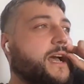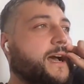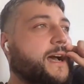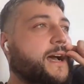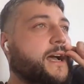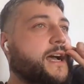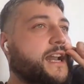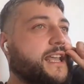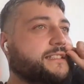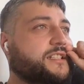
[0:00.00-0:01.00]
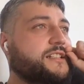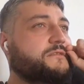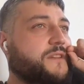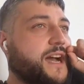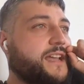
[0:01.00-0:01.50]
an extra
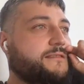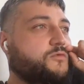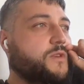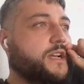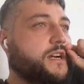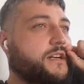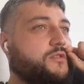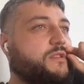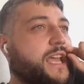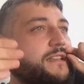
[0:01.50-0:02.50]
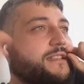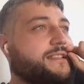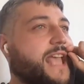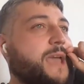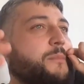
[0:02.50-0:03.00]
device where you get
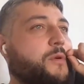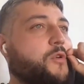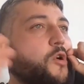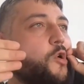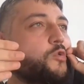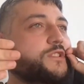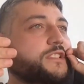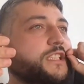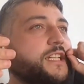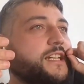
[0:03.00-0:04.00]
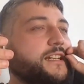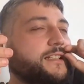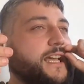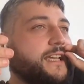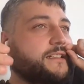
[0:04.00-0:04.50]
these Apple codes,
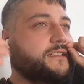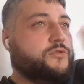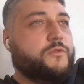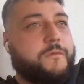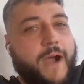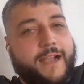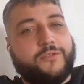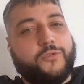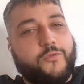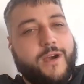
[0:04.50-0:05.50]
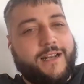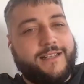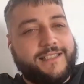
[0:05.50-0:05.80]
like the two-factor one.